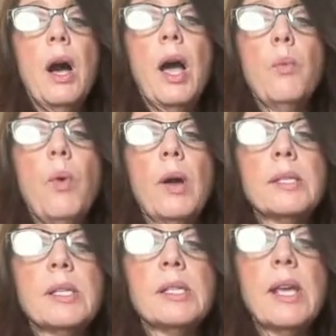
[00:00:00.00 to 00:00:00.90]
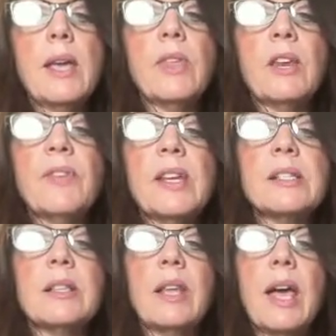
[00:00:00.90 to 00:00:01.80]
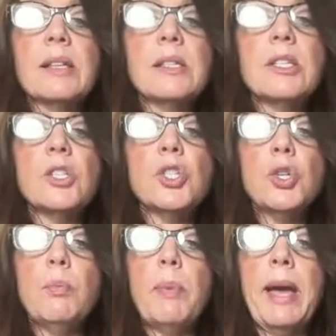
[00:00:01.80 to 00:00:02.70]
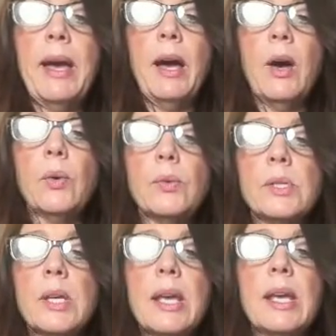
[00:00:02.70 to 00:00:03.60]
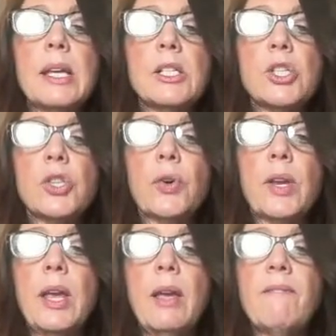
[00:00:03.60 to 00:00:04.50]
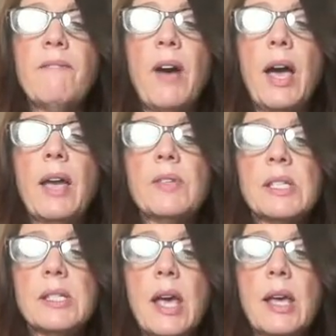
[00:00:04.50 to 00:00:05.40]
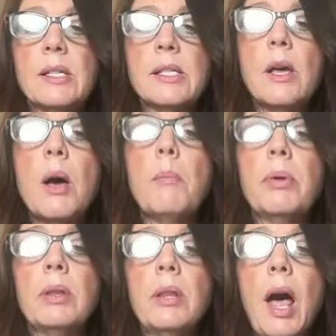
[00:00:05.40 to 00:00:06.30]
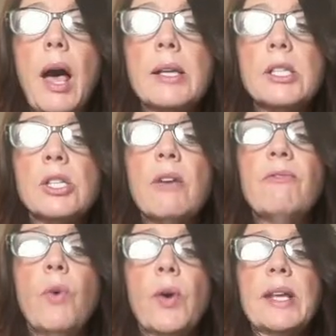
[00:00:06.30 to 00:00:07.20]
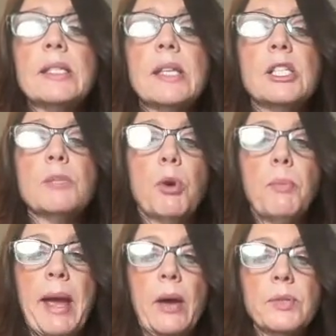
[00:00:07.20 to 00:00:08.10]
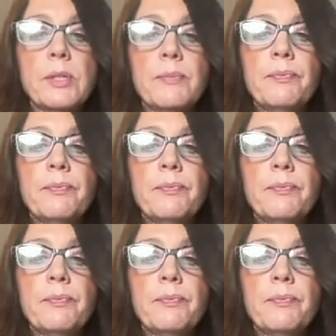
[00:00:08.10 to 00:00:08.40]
I want to say that if it is less than 2 pounds, it's 35 cents plus 40 cents per pound.